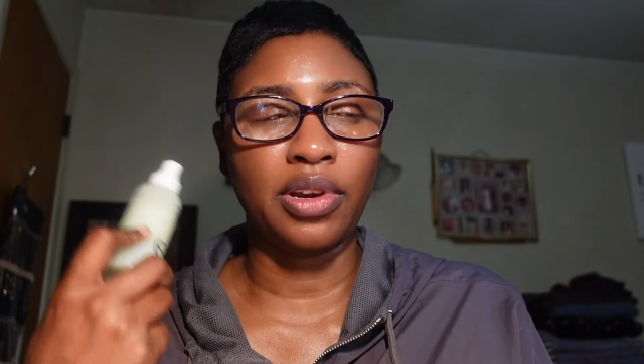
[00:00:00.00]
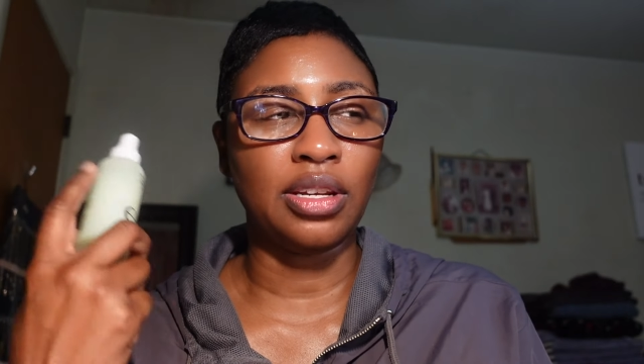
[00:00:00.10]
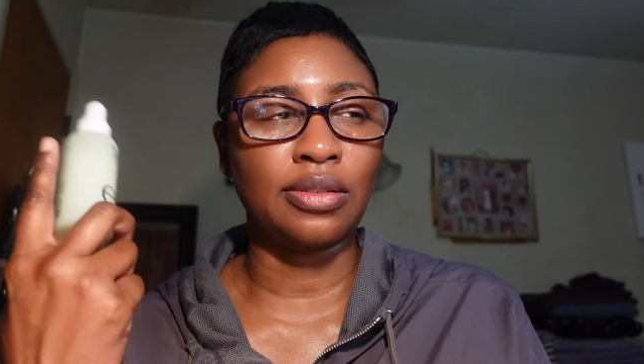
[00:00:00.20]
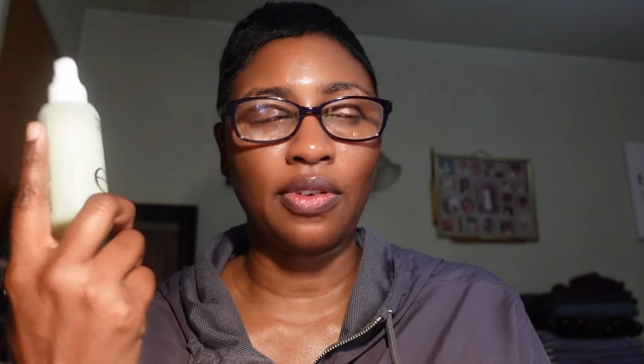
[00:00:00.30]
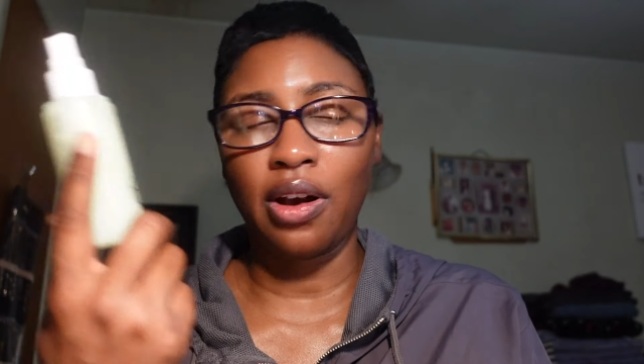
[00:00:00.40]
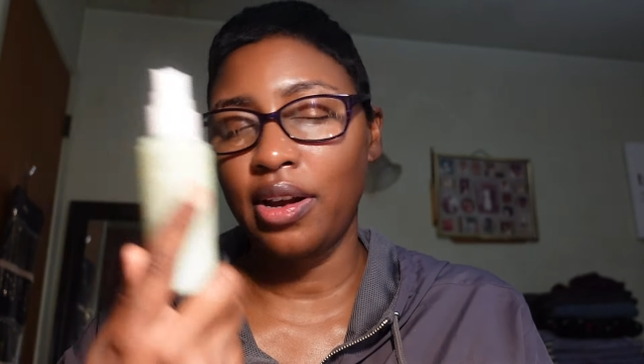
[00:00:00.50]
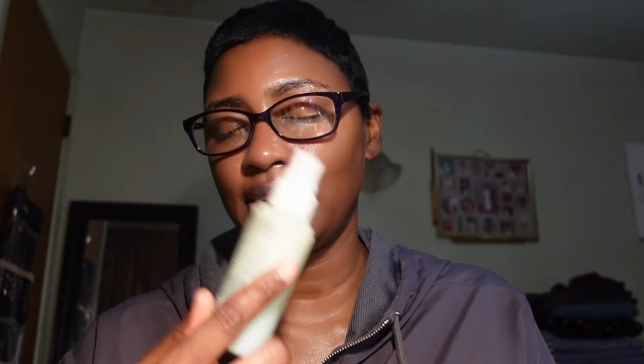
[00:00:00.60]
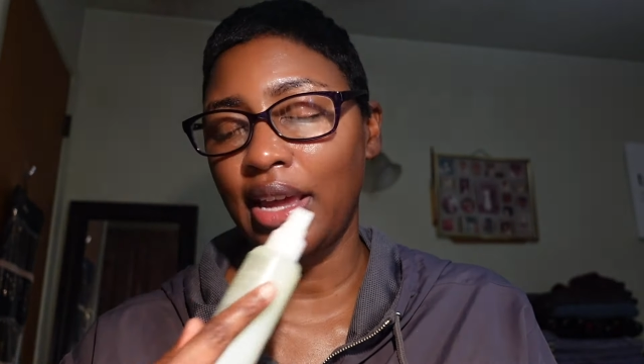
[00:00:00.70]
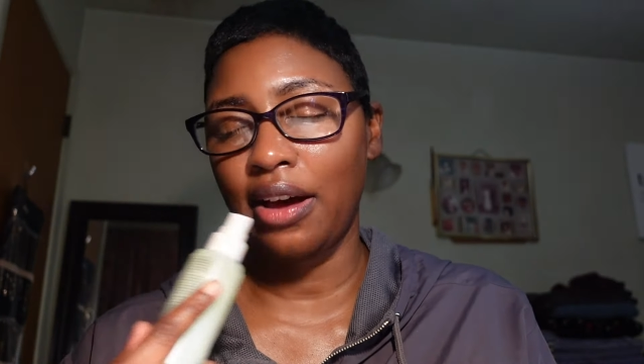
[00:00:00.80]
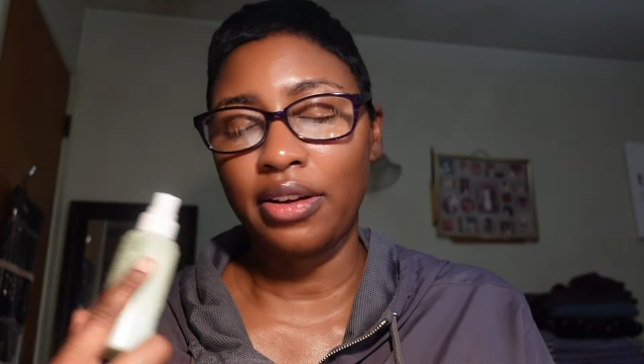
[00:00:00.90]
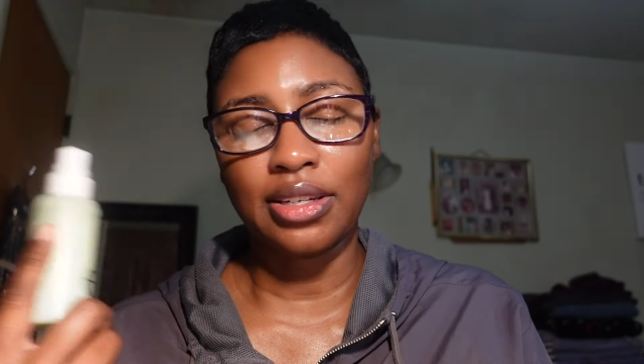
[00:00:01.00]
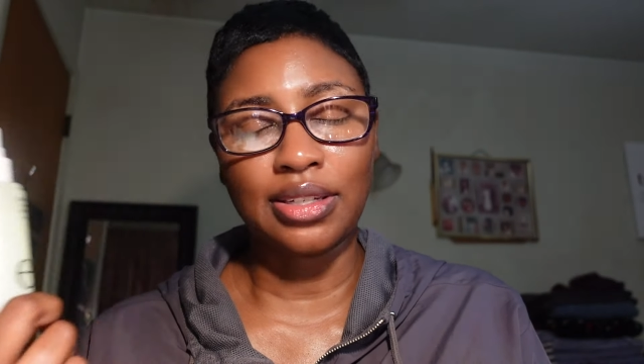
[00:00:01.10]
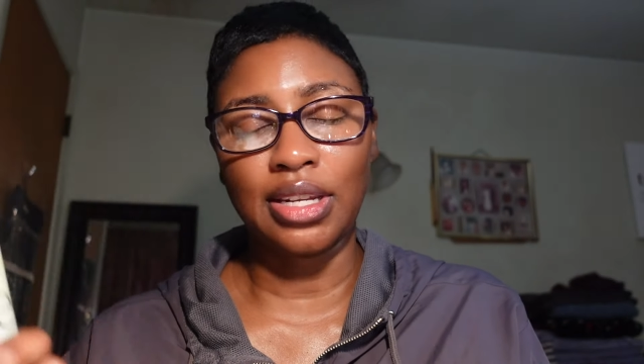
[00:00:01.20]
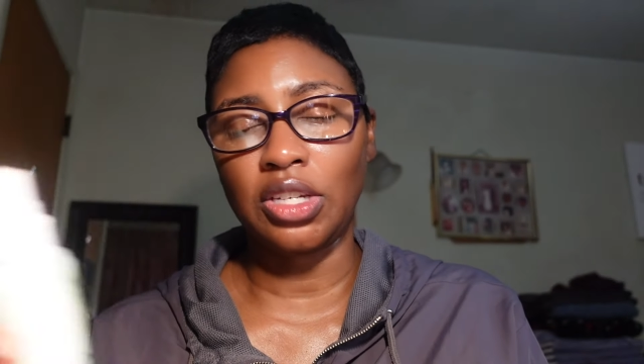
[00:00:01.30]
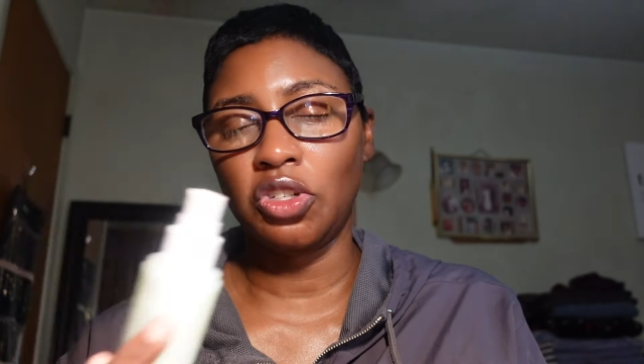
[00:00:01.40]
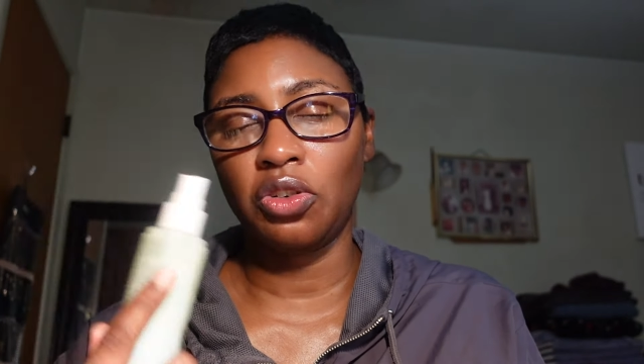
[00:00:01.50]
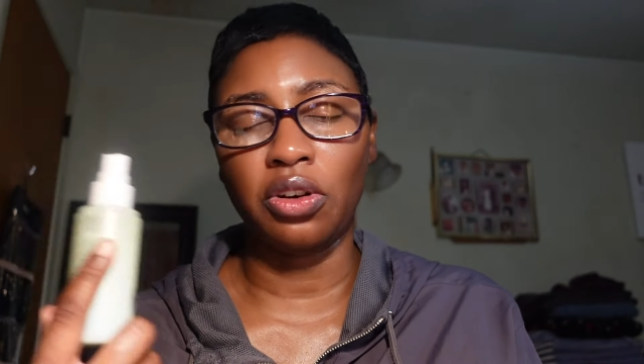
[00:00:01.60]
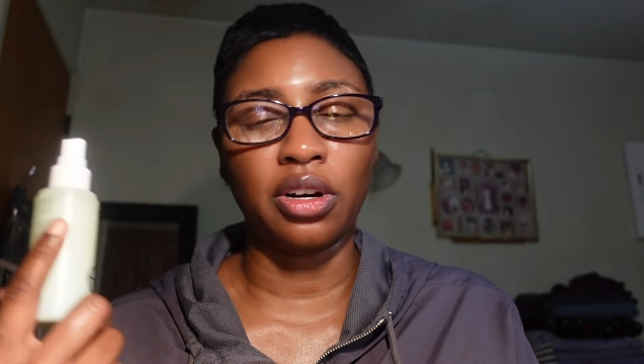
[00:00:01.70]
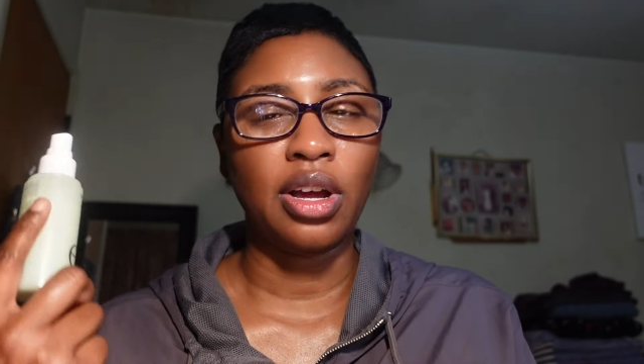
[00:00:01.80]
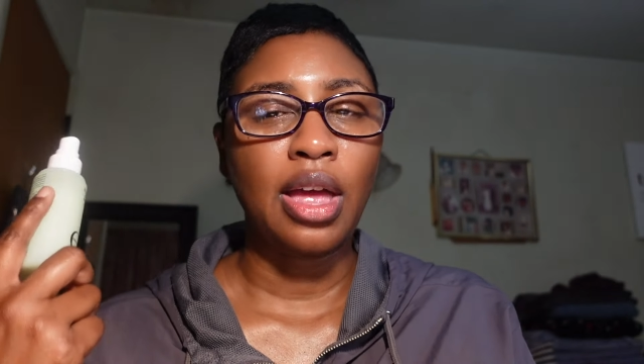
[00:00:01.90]
But as far as how it sets
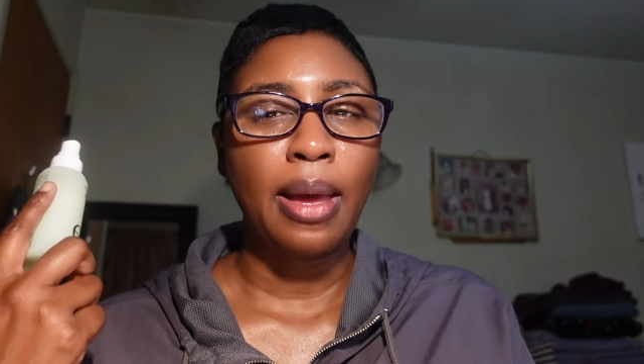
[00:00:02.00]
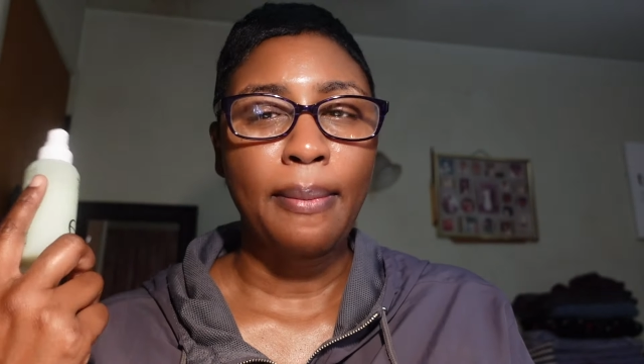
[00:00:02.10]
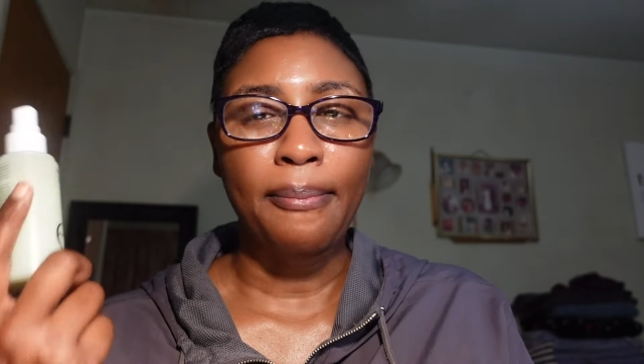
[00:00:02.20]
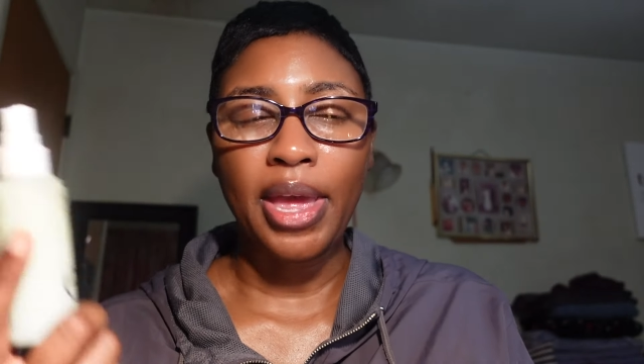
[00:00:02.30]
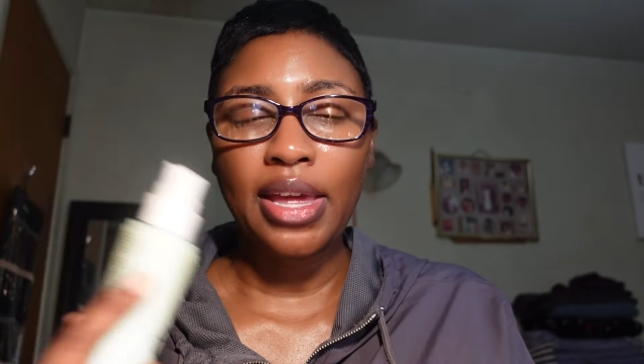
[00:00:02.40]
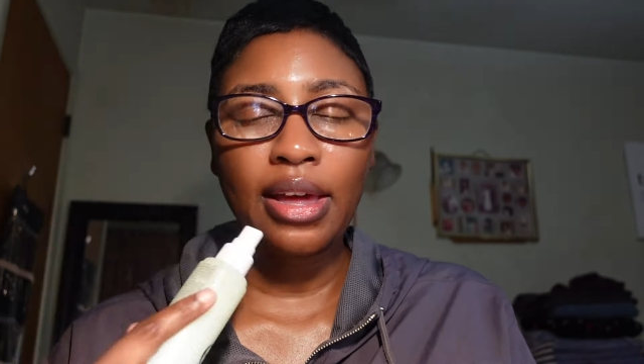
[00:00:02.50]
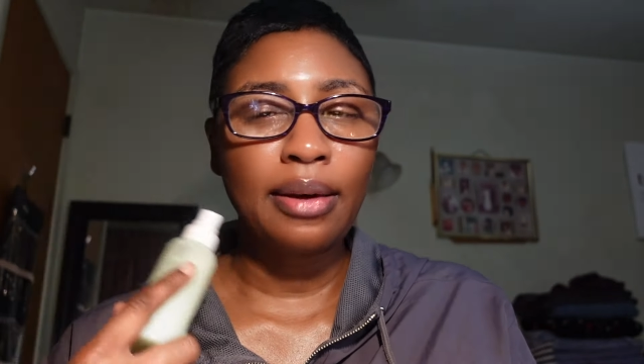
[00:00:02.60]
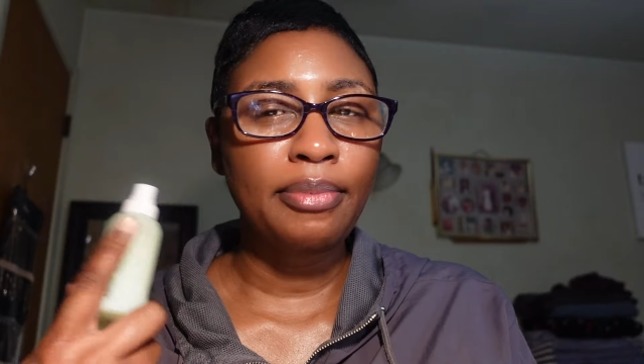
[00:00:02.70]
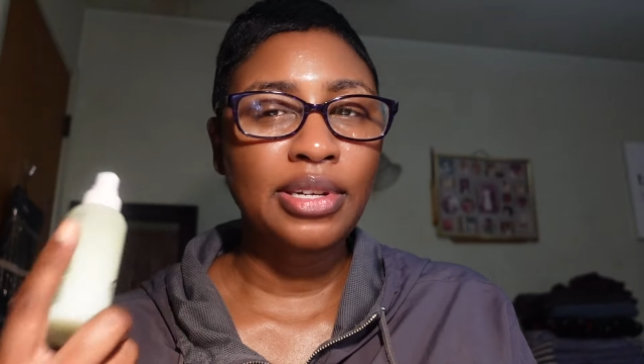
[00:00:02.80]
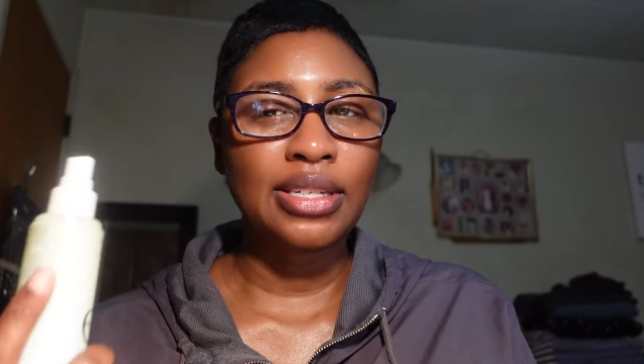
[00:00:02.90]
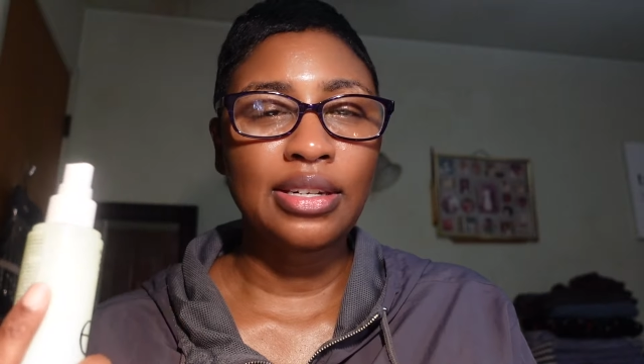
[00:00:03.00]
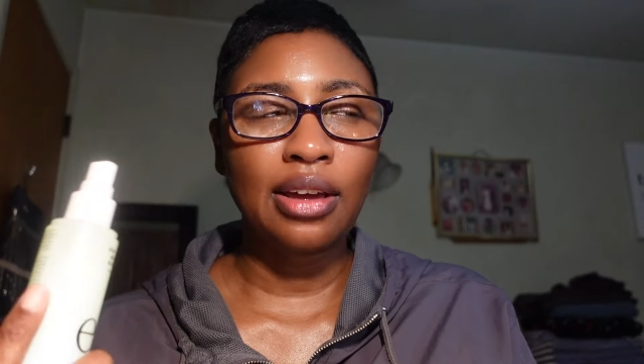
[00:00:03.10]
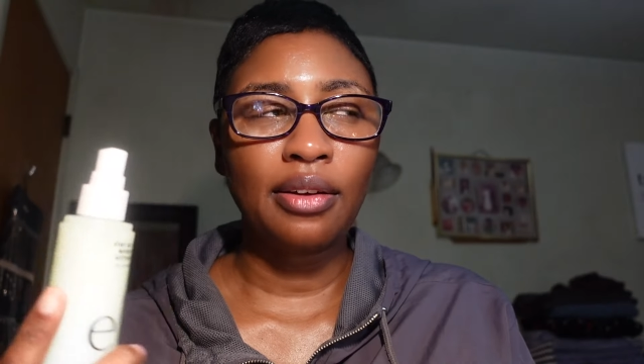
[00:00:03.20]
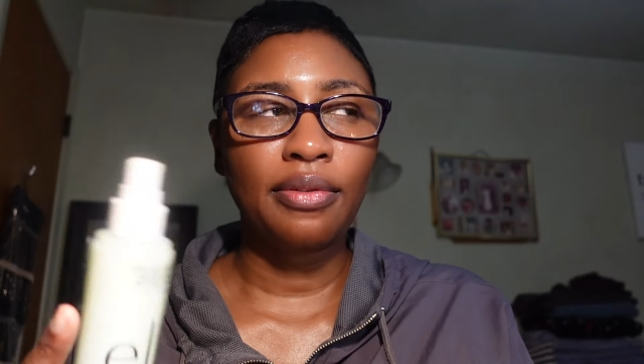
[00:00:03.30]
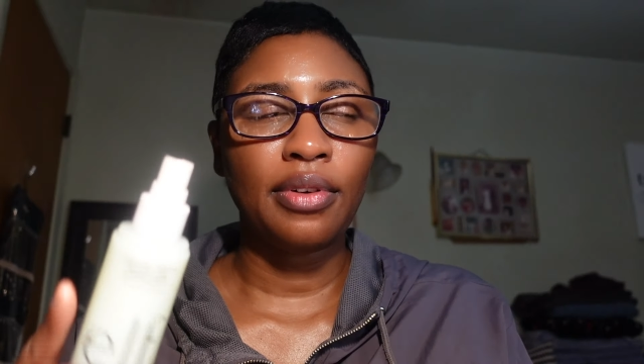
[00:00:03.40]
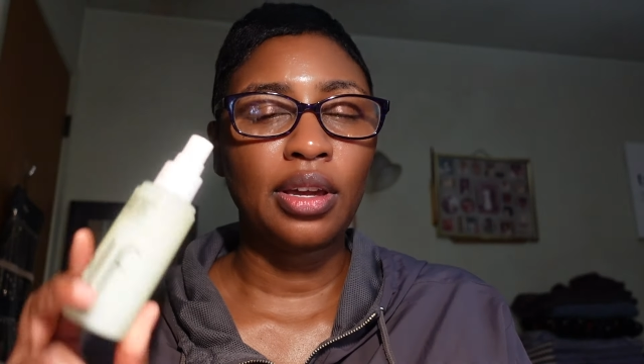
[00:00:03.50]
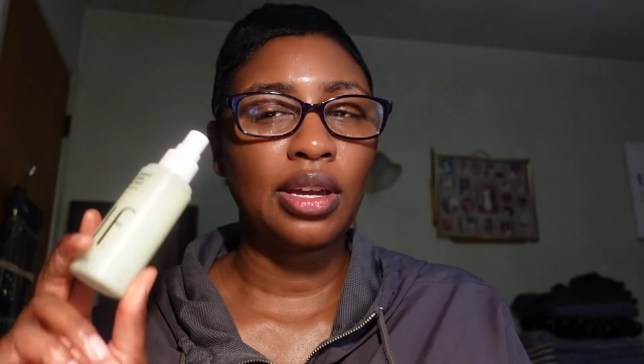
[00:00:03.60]
your makeup and stuff,